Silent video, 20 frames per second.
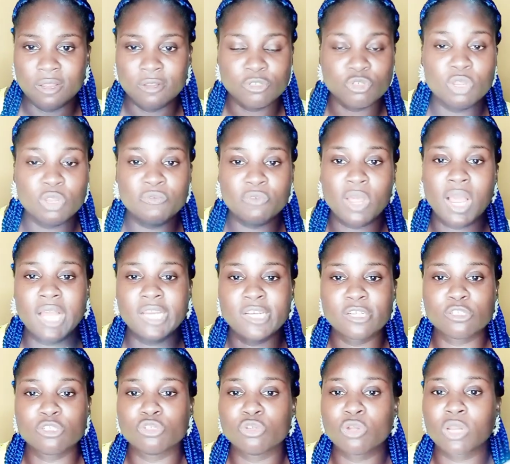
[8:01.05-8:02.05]
So if you add
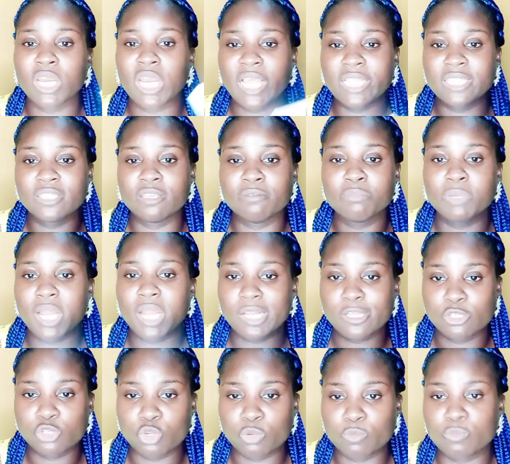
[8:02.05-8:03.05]
it to your lightening black
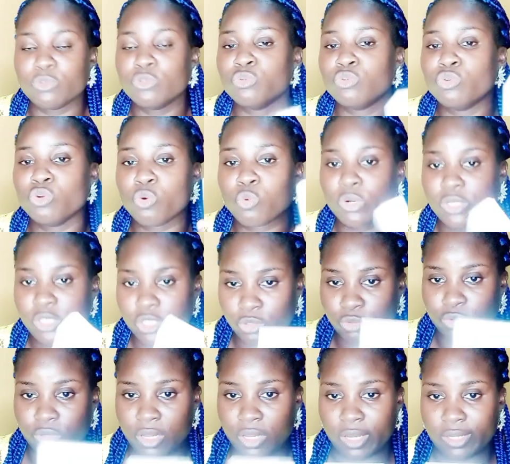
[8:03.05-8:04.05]
soap, you know what you
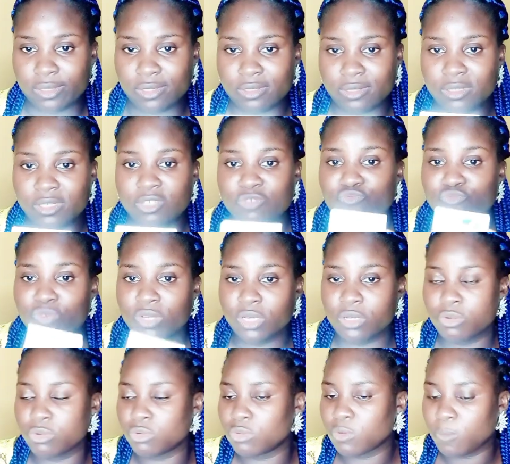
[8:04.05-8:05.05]
will get. It's really
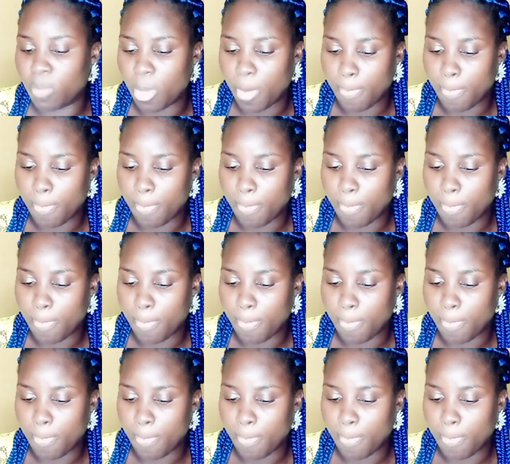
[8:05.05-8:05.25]
good.